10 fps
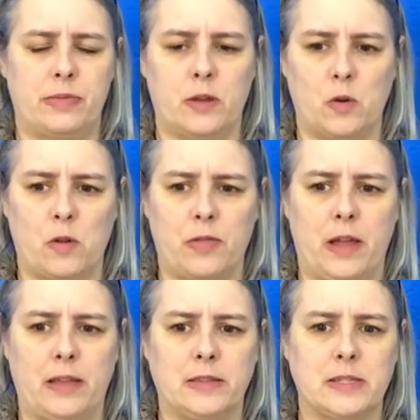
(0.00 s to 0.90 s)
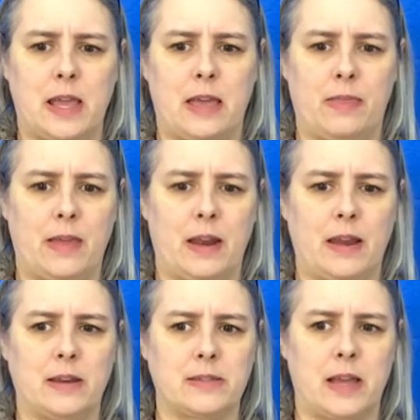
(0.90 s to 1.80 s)
the Northlands, and then
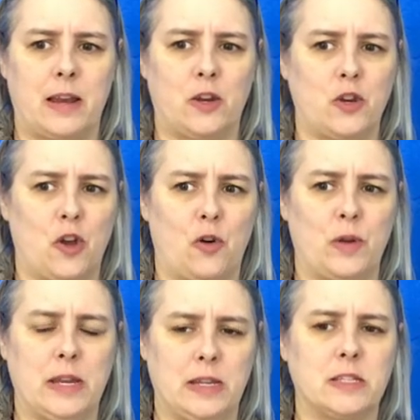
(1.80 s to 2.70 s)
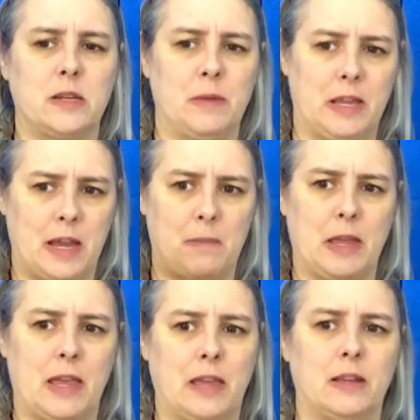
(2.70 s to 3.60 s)
I decided no, he needs to be
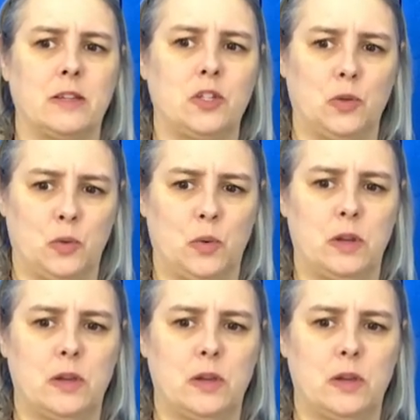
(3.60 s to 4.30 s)
coming in to